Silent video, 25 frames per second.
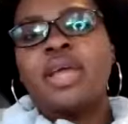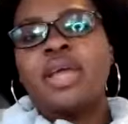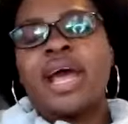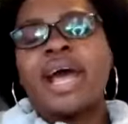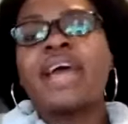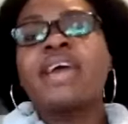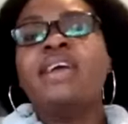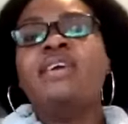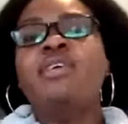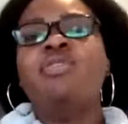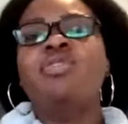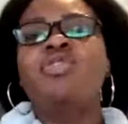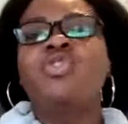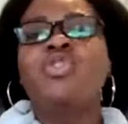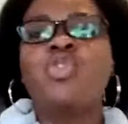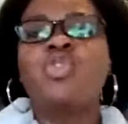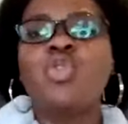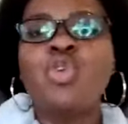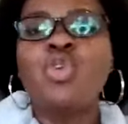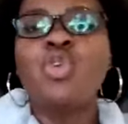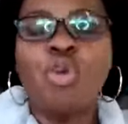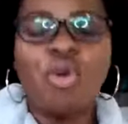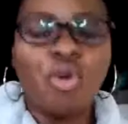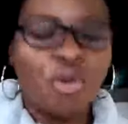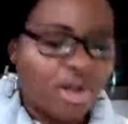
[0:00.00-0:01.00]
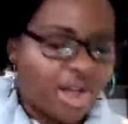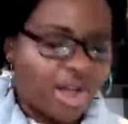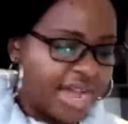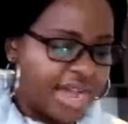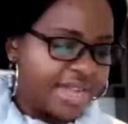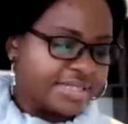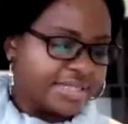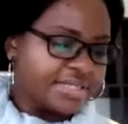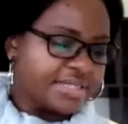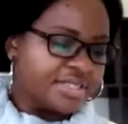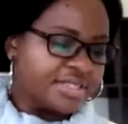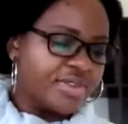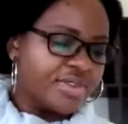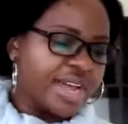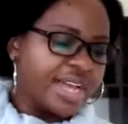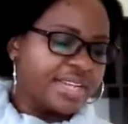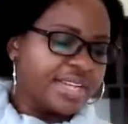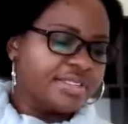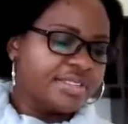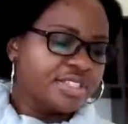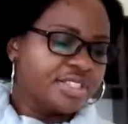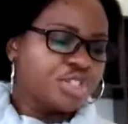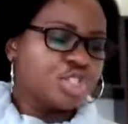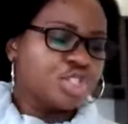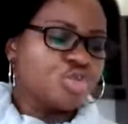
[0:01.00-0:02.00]
I knew your heart,
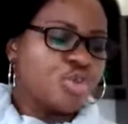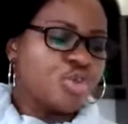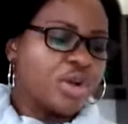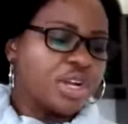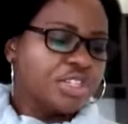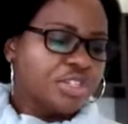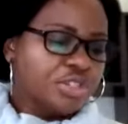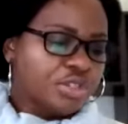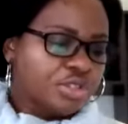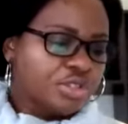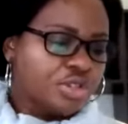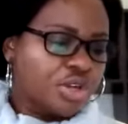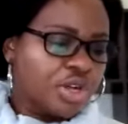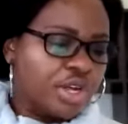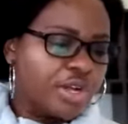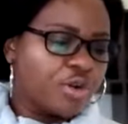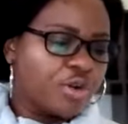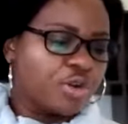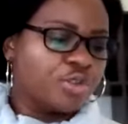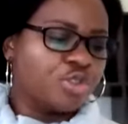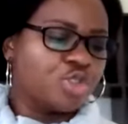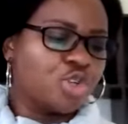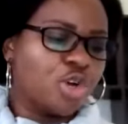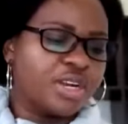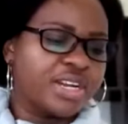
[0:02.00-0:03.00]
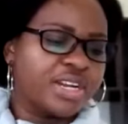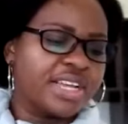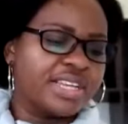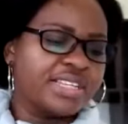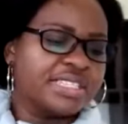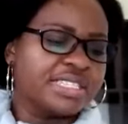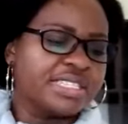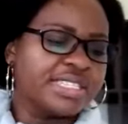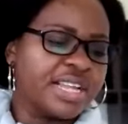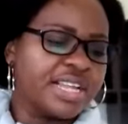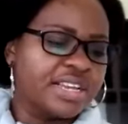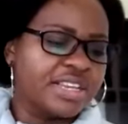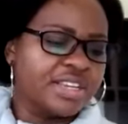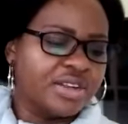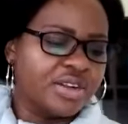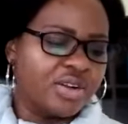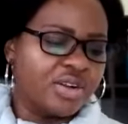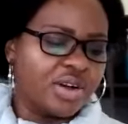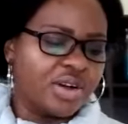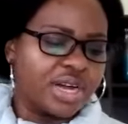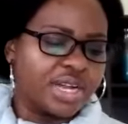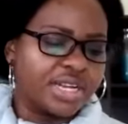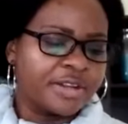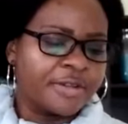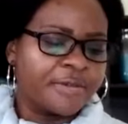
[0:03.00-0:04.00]
right? This is what Jonah is telling
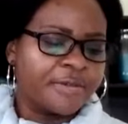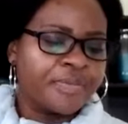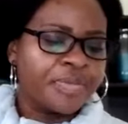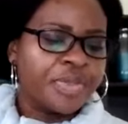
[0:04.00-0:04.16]
God.